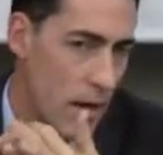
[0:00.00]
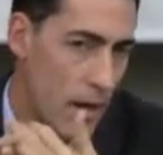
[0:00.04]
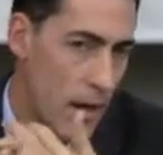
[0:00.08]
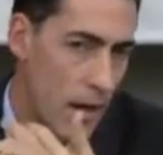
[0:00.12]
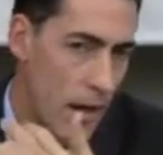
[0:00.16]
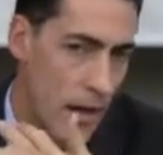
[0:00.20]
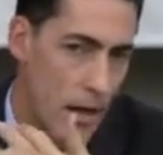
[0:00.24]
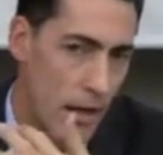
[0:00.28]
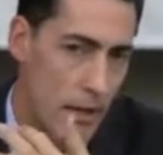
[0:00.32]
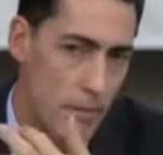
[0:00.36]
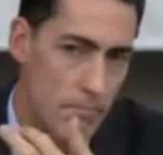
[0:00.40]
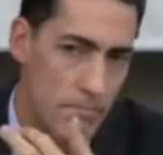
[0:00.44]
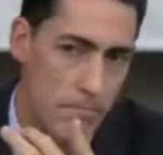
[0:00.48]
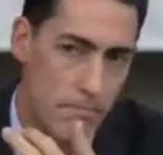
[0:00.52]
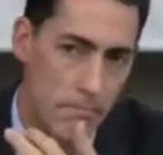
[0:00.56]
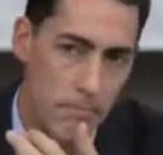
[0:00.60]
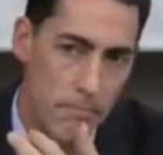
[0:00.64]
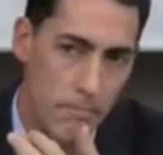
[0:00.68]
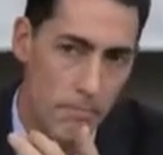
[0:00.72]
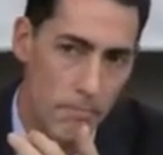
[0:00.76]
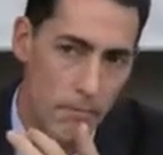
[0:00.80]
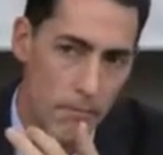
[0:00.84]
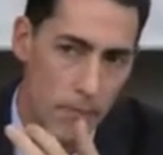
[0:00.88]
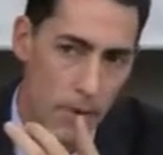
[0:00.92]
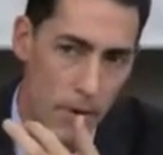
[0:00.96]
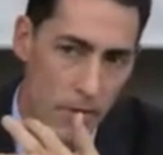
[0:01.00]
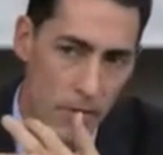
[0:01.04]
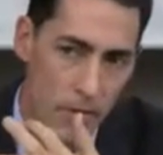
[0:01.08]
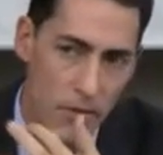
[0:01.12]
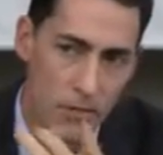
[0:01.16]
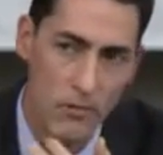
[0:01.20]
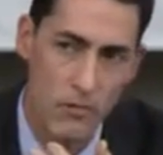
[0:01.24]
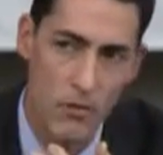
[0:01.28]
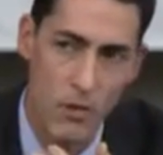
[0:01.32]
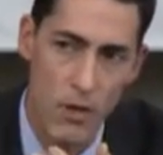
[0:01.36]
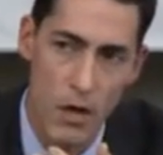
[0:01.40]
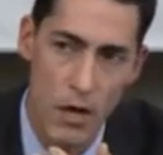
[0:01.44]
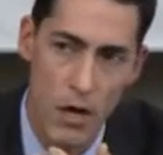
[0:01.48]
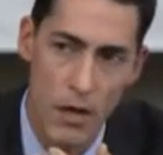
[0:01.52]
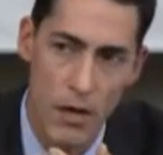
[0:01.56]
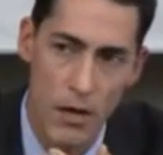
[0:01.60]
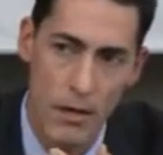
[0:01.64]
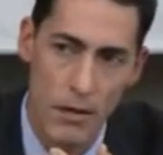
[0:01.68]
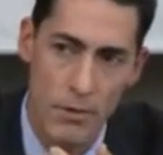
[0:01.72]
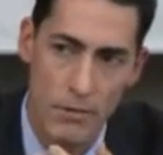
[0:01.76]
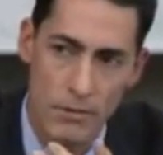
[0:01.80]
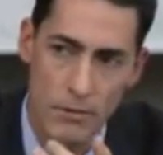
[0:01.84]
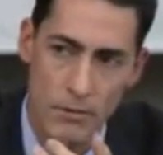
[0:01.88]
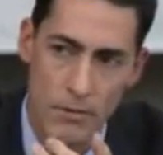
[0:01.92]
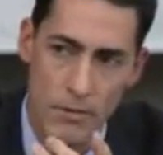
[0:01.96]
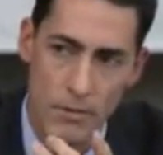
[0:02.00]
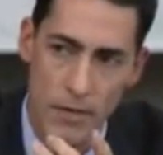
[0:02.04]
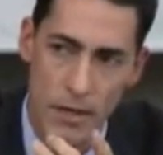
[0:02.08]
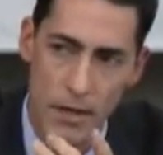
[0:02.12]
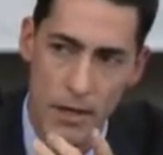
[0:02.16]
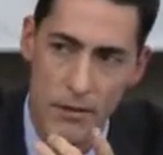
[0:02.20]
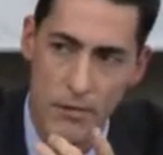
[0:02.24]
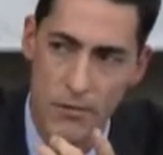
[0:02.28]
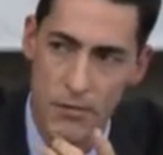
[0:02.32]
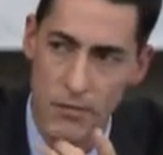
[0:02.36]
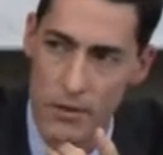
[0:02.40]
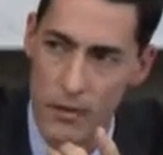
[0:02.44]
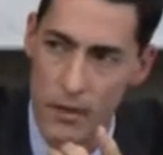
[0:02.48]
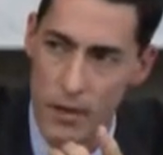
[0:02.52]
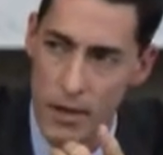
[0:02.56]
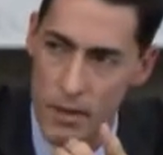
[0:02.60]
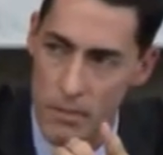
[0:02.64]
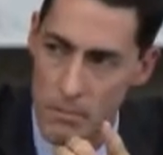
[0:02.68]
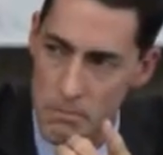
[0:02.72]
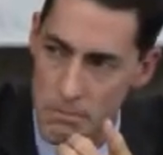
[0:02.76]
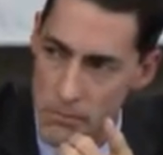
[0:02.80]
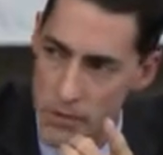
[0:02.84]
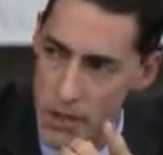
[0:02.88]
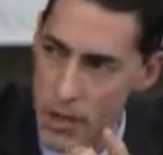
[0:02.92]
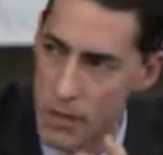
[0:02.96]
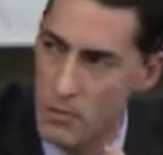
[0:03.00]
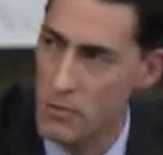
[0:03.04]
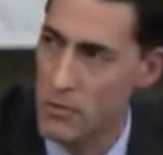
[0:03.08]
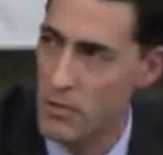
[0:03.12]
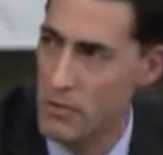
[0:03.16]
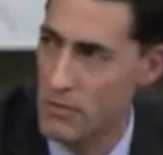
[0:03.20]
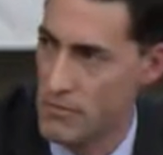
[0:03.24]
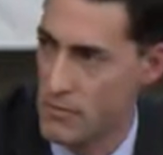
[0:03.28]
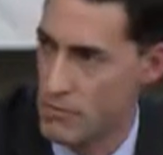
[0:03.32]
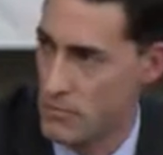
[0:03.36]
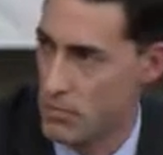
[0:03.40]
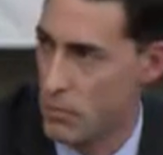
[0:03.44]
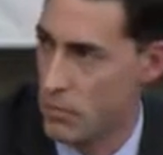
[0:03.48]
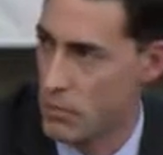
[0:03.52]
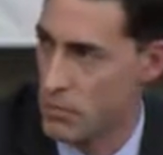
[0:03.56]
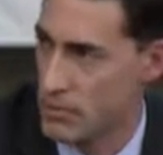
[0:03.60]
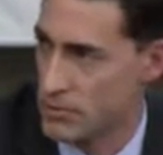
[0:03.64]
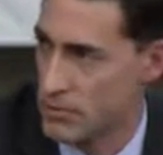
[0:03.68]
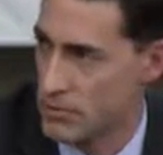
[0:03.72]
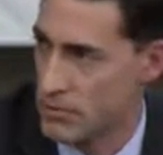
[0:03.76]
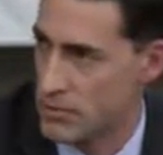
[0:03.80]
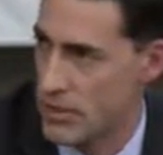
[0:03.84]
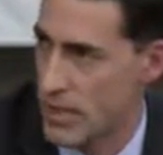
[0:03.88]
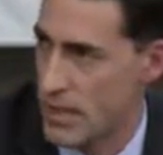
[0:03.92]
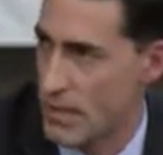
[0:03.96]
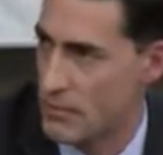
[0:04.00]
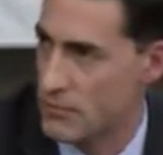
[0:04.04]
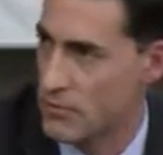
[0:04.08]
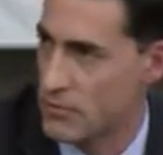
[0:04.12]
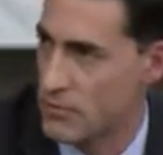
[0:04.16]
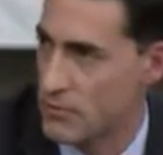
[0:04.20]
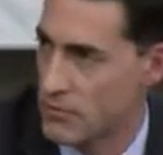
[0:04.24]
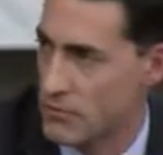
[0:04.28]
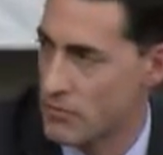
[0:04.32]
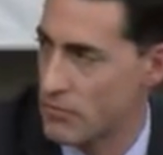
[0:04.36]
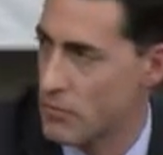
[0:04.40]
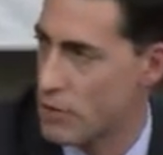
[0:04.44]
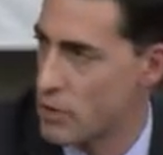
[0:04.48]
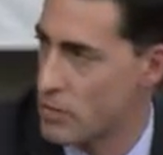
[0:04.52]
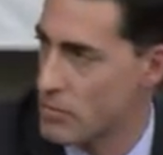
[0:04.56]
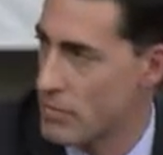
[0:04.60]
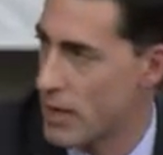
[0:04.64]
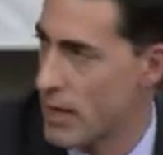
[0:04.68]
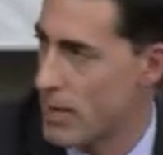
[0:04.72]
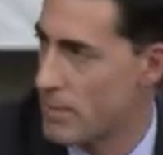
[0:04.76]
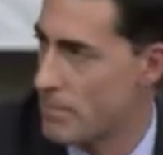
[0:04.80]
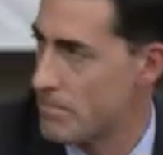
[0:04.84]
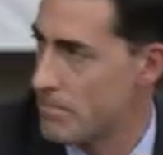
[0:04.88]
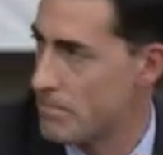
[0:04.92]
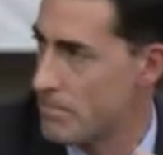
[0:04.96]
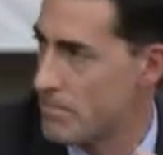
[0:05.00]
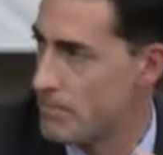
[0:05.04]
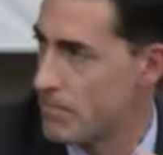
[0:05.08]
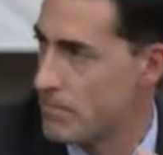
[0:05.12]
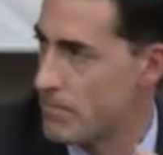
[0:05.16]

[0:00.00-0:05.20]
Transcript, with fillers: Um, this law takes a number of important steps to firm up